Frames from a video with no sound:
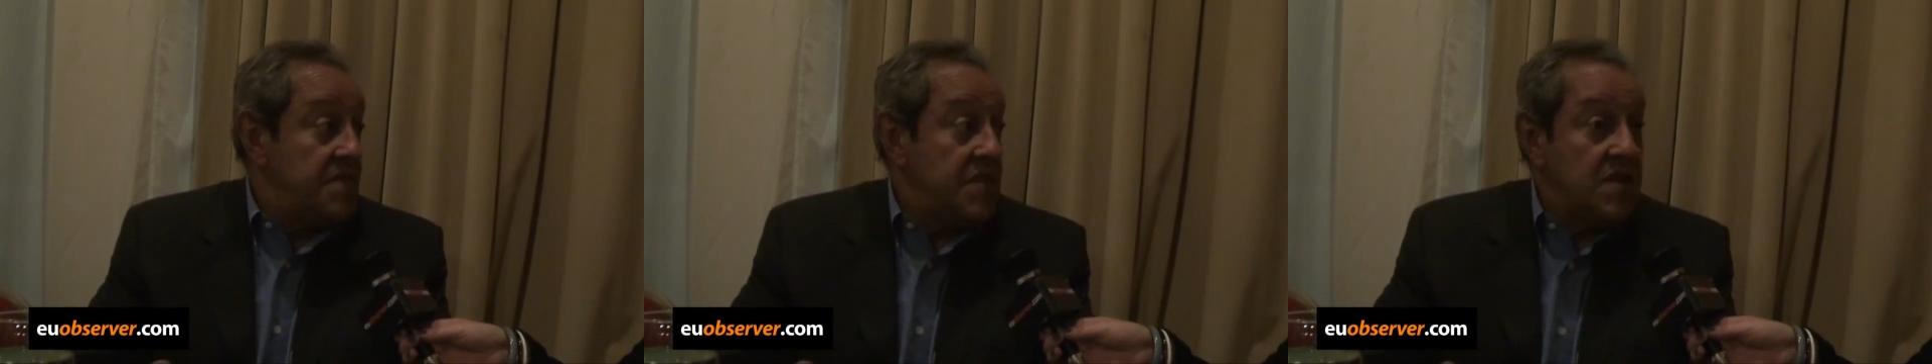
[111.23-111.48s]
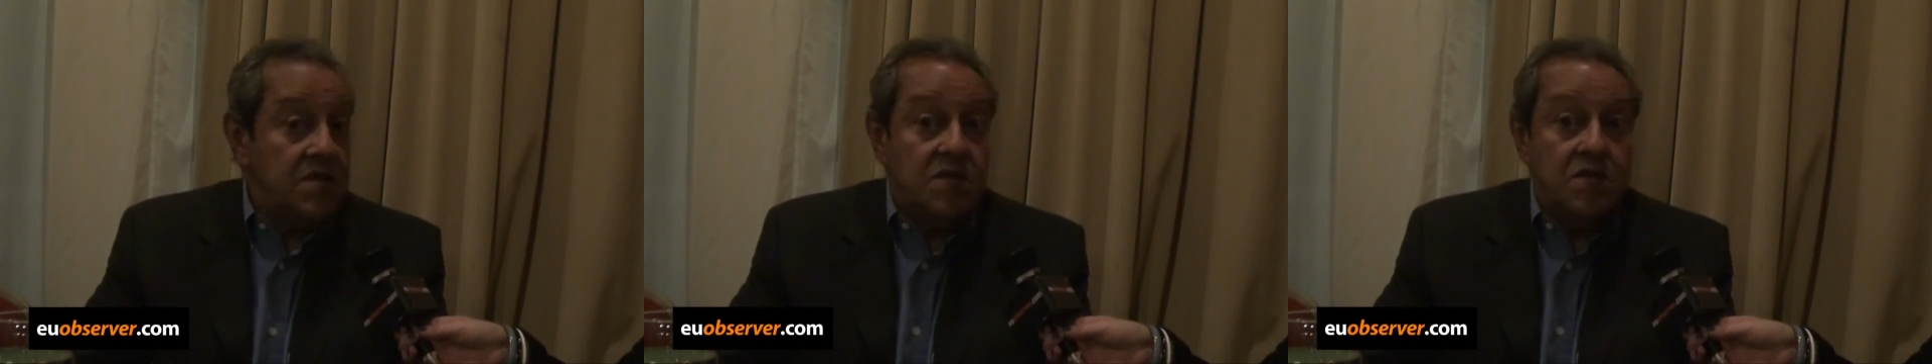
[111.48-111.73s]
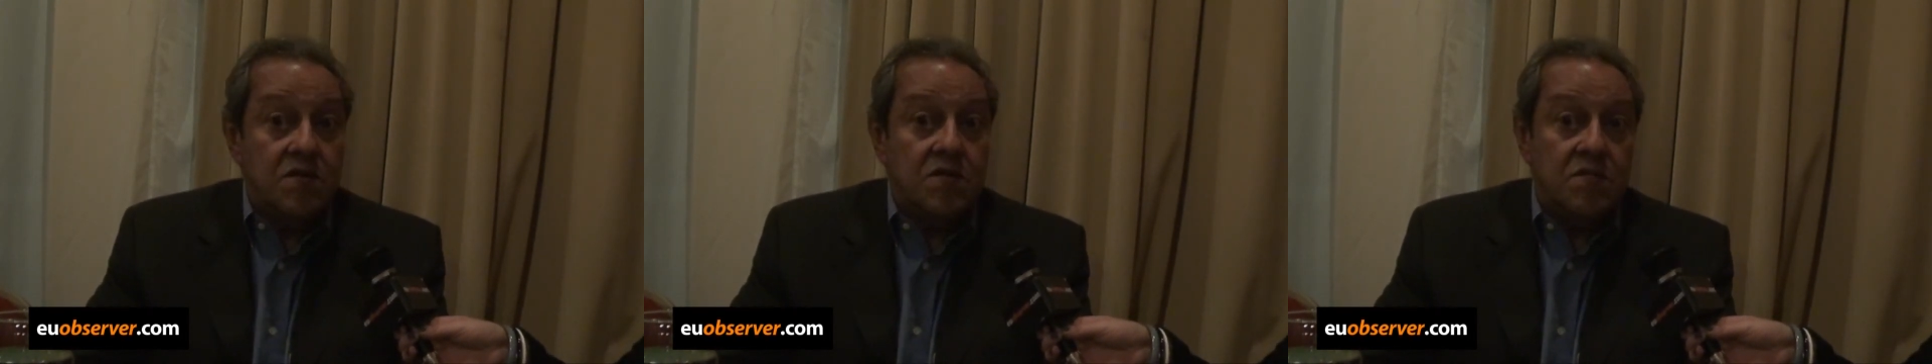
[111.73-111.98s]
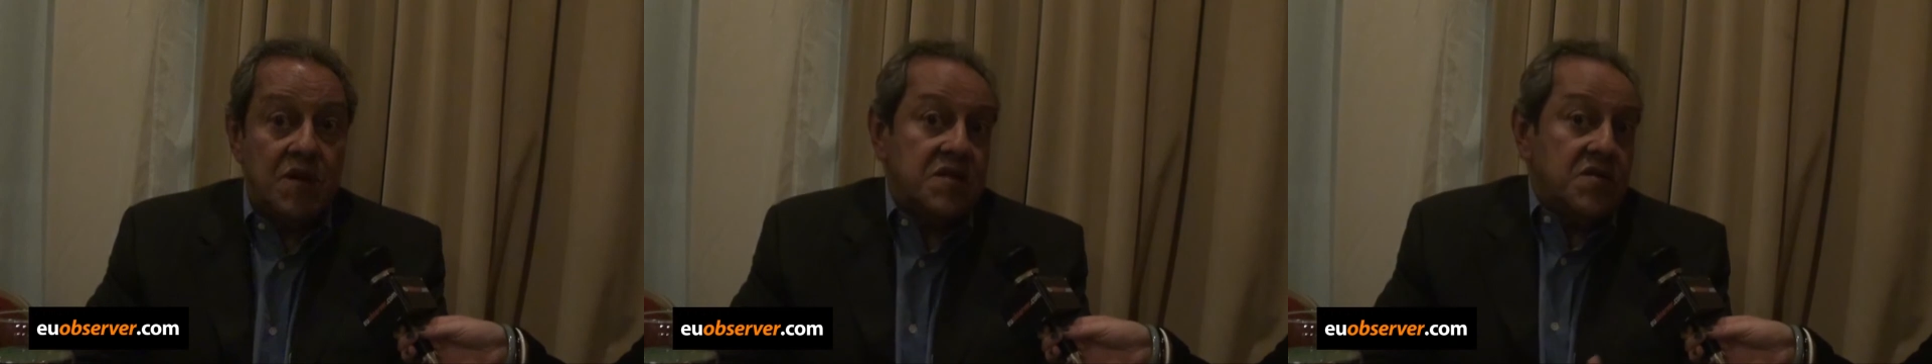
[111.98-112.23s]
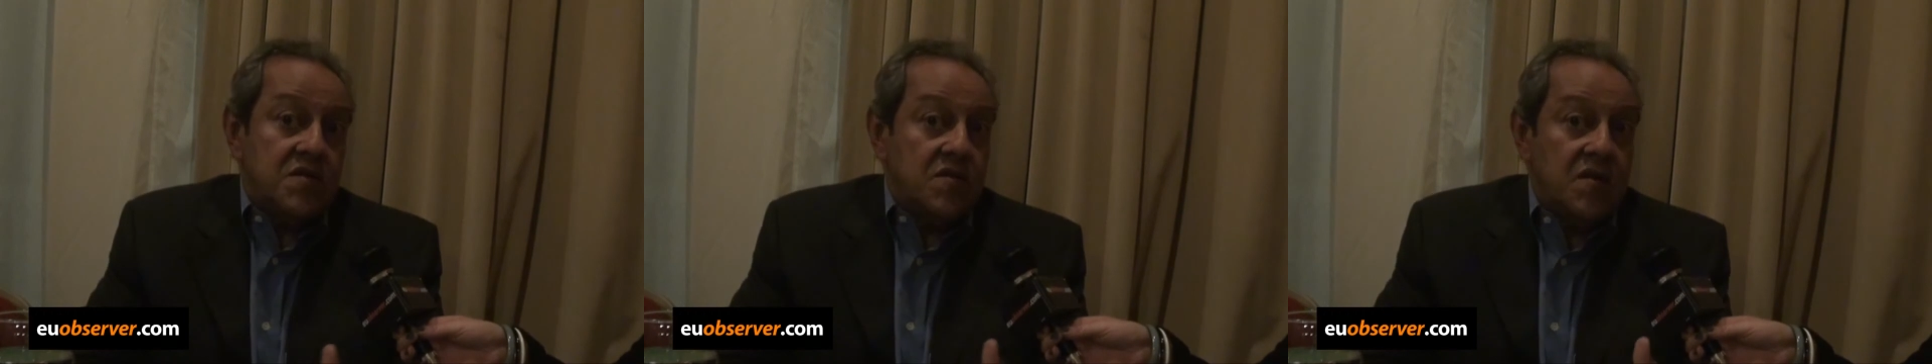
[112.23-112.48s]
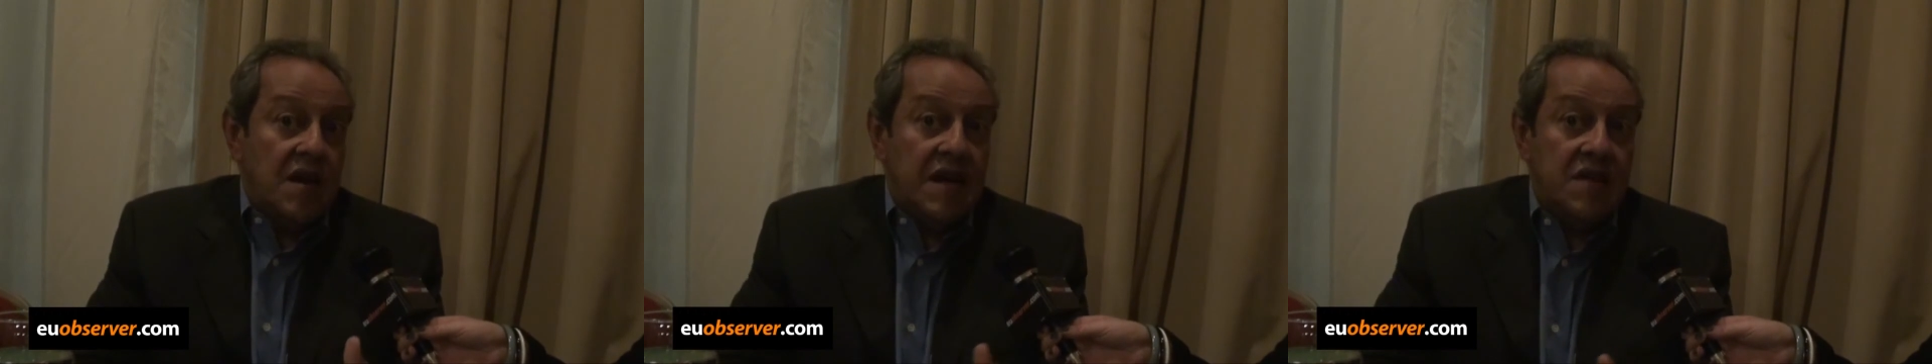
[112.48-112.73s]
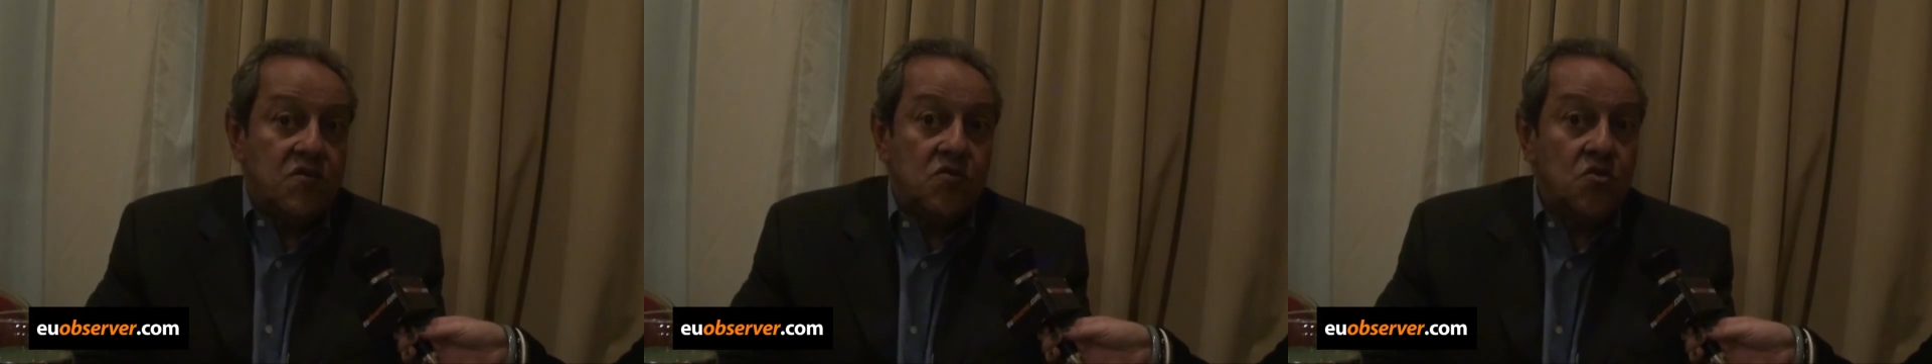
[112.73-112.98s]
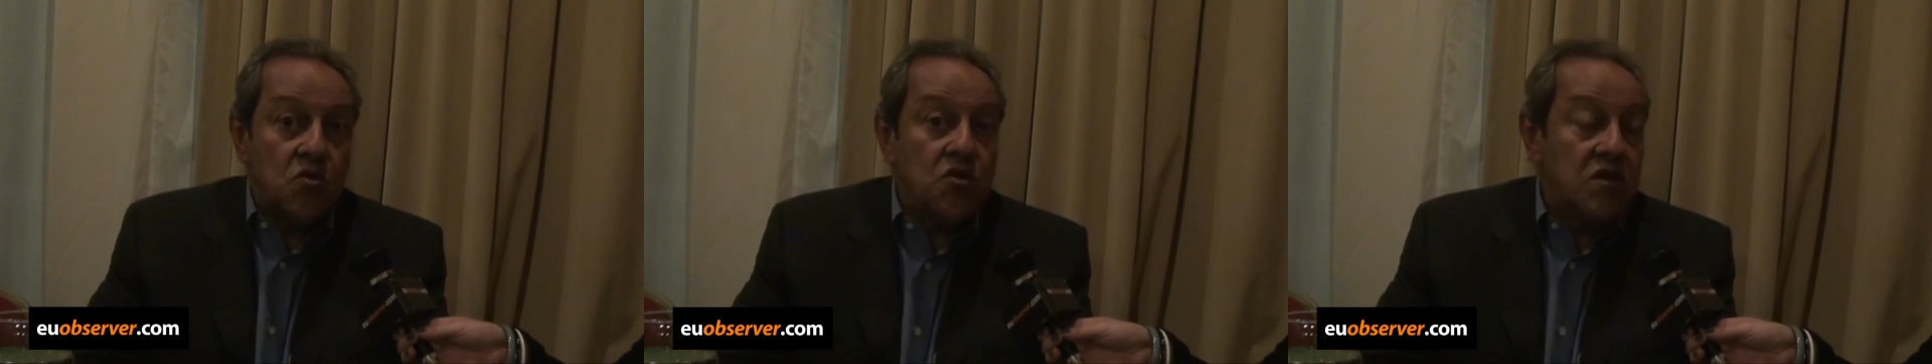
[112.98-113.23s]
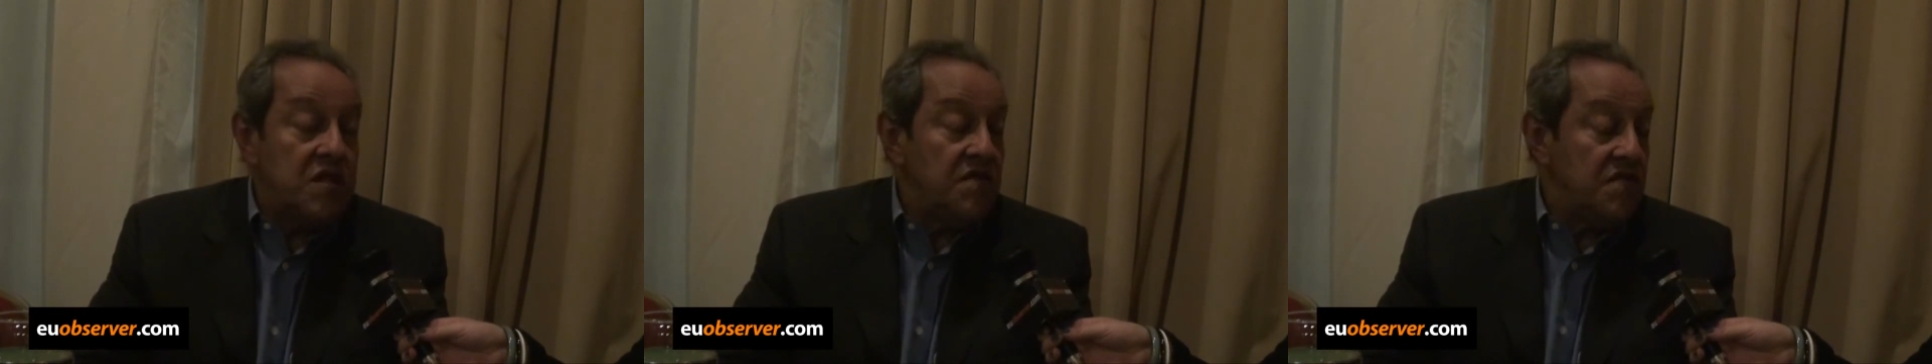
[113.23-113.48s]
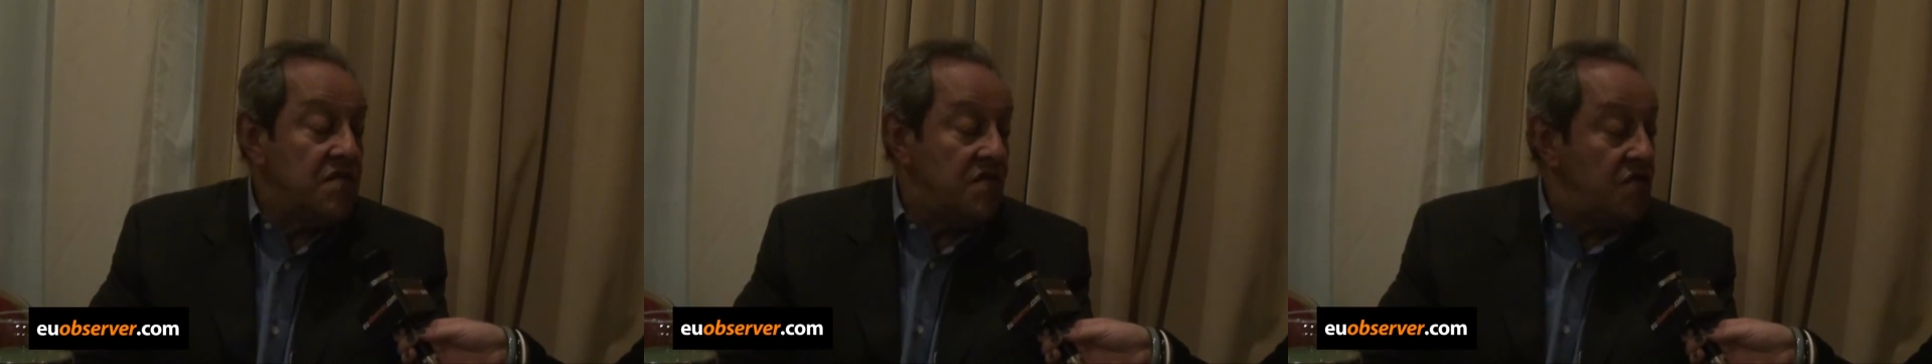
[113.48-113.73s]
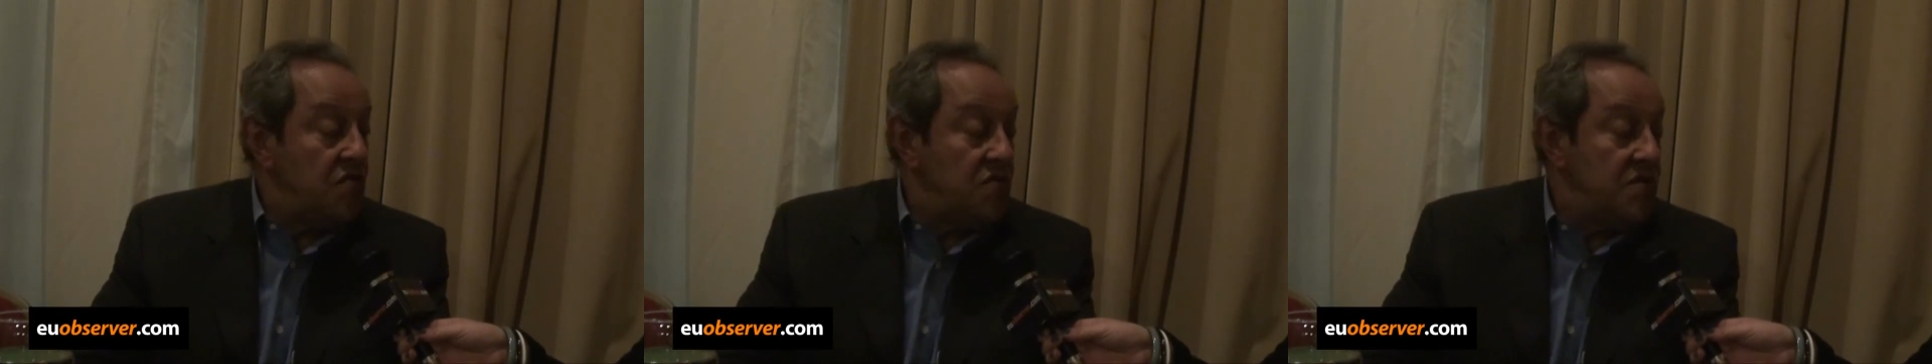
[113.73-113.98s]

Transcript: but I had a totally different view.